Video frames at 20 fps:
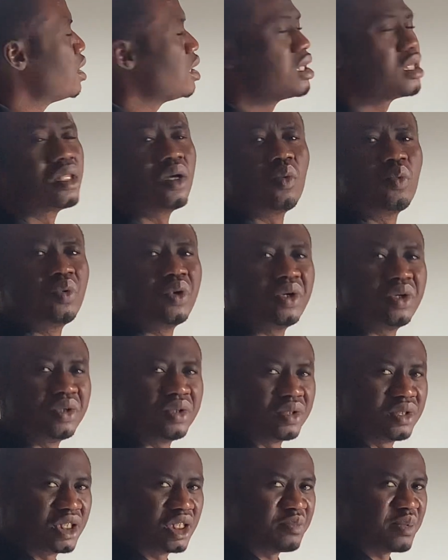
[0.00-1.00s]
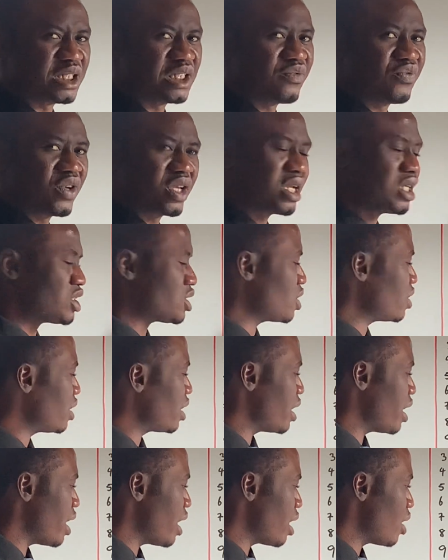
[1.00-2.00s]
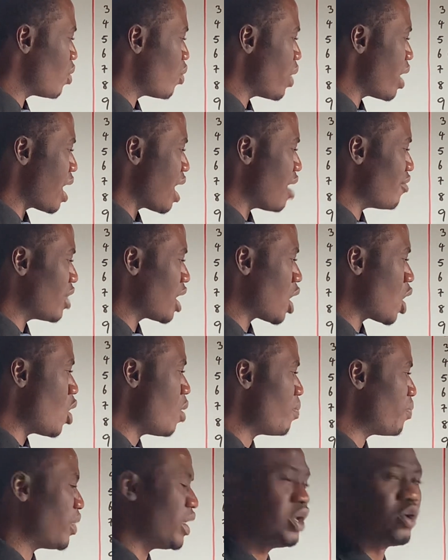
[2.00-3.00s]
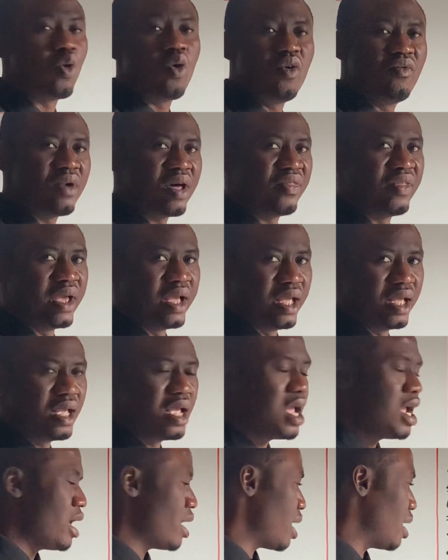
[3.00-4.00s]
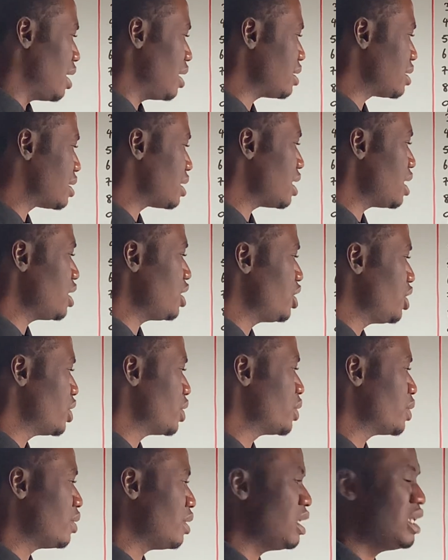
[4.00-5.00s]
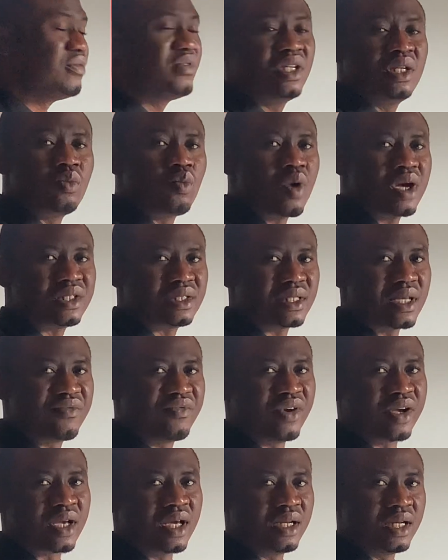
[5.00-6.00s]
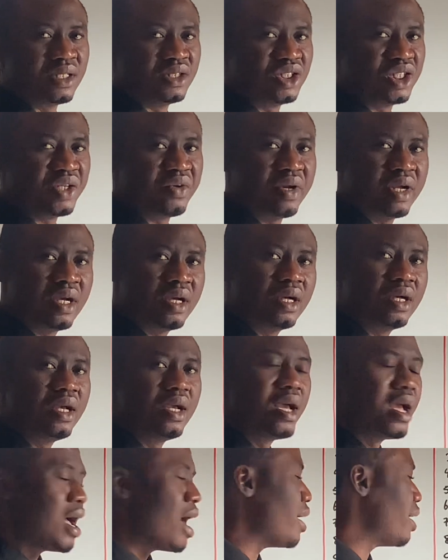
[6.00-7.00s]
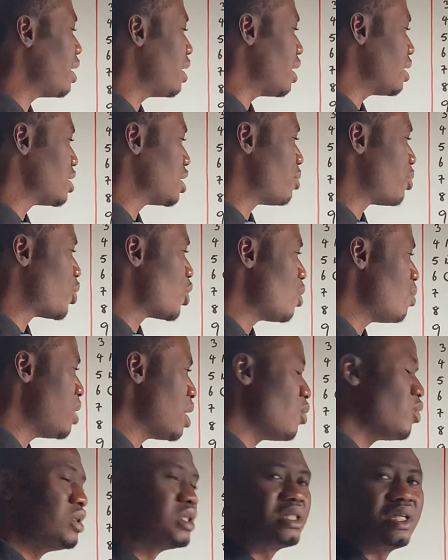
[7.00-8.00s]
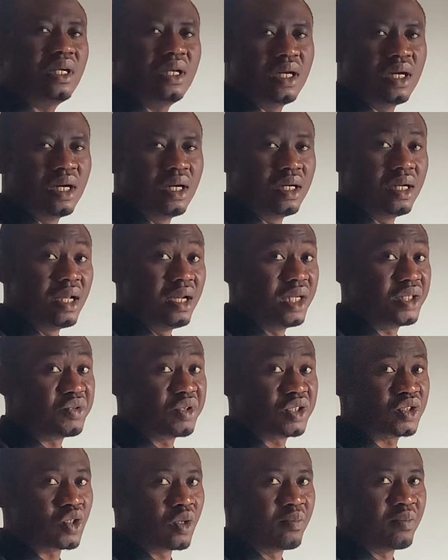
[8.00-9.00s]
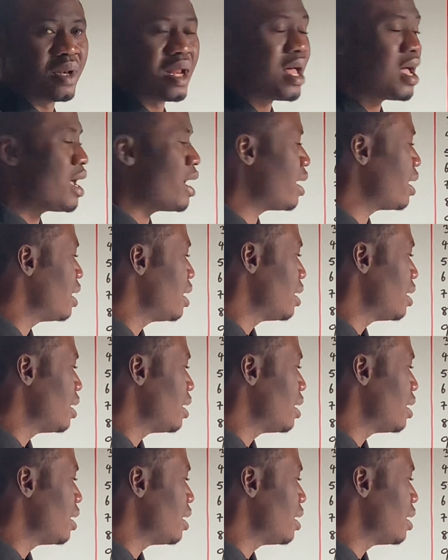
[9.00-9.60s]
the word specification here, we have a company over there. Now, let's say you're living in West Africa, Nigeria, and then there's a problem with electric supply,